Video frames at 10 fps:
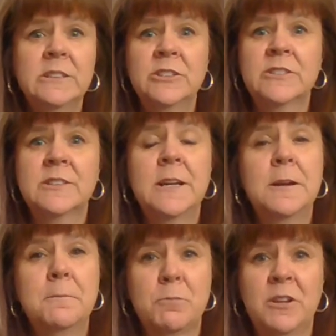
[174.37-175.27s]
Just
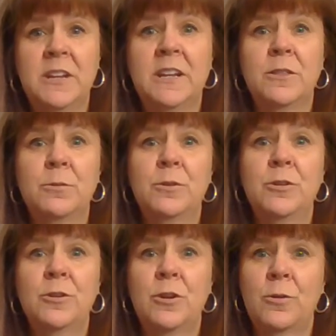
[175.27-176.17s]
breathing in through
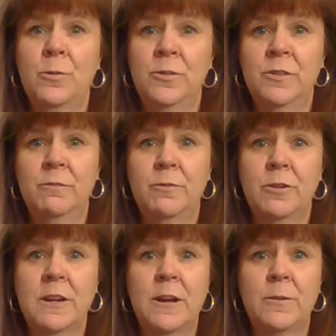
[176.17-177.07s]
your nose for
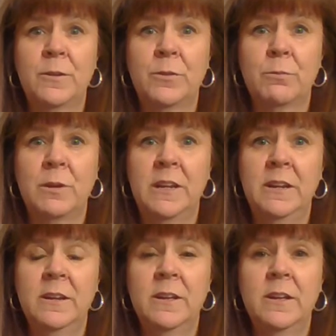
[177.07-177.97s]
a count of
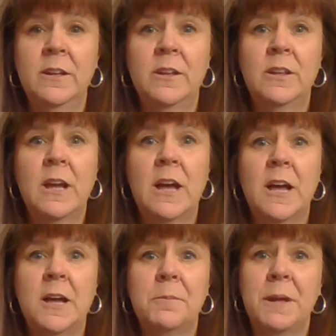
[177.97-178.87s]
three
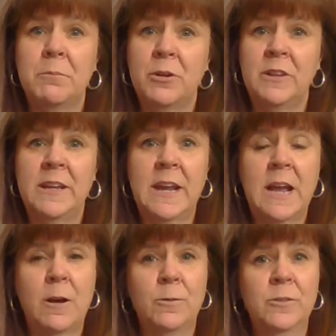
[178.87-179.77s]
um, and breathing
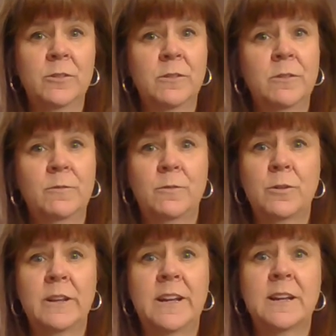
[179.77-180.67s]
out
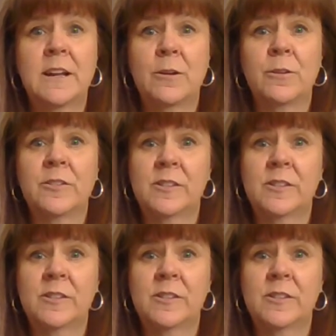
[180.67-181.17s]
for like a count of